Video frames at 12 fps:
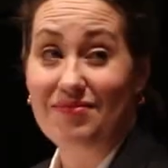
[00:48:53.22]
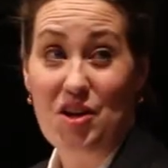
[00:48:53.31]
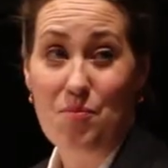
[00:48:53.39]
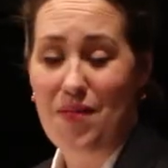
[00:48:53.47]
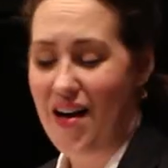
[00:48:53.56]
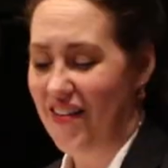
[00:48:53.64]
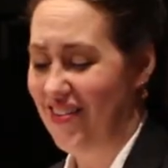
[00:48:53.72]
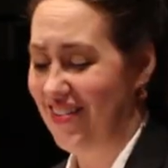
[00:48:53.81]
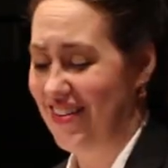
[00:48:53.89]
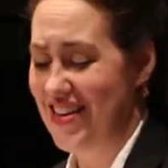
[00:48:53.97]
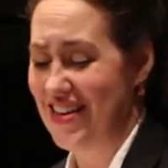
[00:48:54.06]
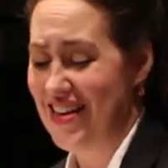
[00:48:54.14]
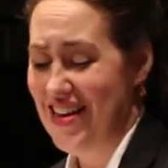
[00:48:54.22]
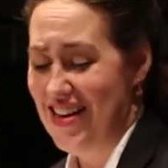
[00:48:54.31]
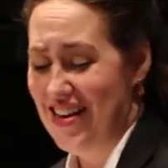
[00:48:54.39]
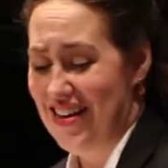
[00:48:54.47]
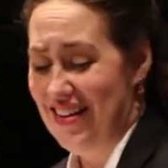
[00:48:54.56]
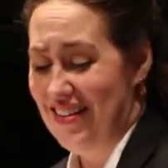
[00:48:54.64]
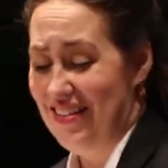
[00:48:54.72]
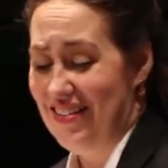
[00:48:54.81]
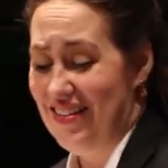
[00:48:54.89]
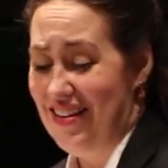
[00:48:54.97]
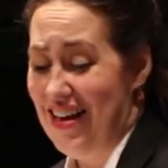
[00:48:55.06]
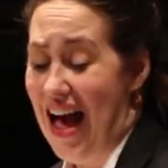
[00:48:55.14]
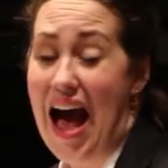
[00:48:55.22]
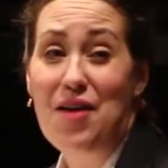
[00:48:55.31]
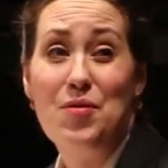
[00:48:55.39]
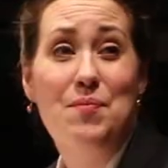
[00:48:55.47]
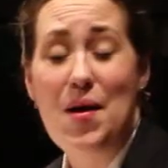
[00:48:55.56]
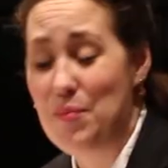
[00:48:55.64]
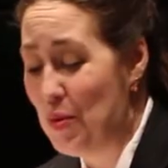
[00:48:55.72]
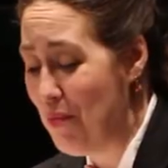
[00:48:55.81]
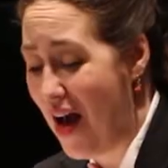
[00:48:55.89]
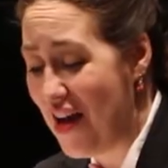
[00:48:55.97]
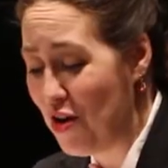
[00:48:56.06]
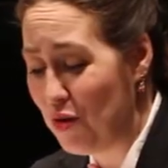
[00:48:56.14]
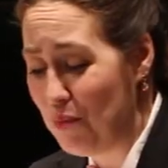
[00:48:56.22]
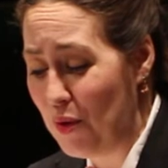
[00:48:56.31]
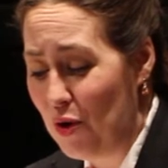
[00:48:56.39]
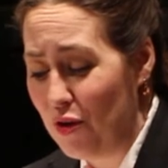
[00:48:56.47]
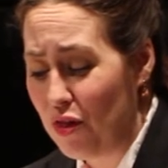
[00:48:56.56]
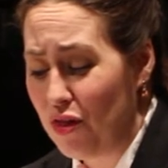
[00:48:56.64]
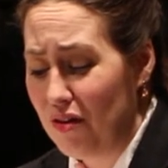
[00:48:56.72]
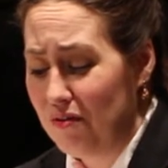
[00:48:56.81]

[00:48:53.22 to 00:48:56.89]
You must. I remember my own birth.